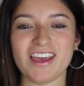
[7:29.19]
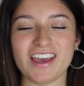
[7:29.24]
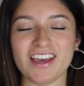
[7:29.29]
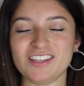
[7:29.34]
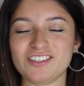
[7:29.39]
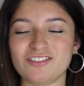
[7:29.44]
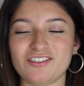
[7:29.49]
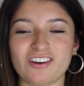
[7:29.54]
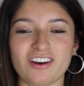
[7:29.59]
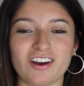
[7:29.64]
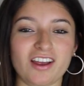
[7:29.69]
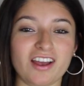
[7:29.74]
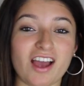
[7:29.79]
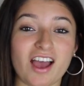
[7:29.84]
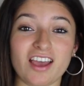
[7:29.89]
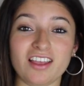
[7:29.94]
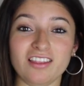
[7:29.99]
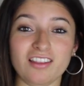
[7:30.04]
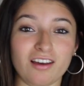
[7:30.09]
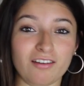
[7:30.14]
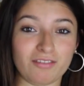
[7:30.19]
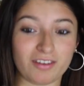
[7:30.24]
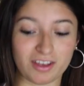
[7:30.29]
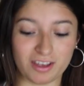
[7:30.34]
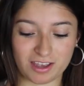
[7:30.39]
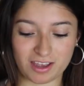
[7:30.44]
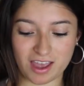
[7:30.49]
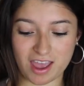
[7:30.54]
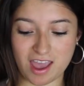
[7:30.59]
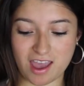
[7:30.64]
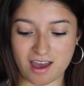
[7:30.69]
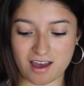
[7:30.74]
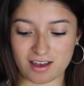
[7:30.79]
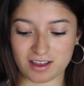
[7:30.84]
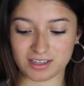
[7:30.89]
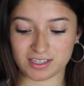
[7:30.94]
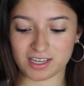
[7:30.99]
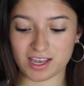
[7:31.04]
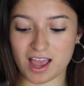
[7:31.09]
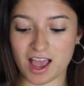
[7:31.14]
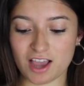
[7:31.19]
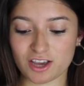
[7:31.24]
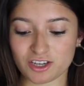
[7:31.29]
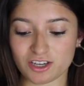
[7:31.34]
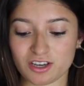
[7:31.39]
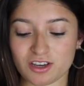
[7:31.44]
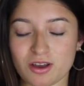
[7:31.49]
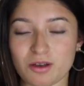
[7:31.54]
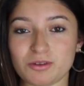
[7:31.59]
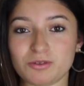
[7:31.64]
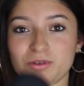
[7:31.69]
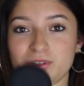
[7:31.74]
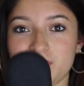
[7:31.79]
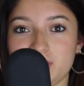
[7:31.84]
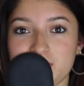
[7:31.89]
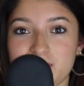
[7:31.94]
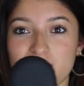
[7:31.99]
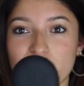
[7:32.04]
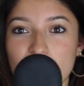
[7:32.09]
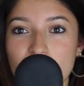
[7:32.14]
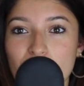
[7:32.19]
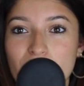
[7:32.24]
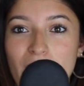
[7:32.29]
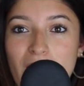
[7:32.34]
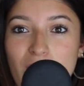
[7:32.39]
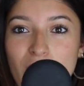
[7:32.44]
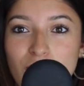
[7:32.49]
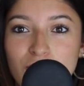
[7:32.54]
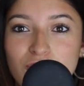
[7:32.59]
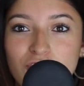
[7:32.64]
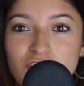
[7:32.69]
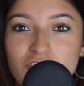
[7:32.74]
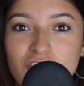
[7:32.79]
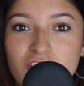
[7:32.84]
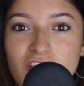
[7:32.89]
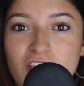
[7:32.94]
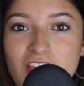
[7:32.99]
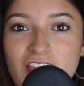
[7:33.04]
It's great, I love it. And it actually comes with this little pouch.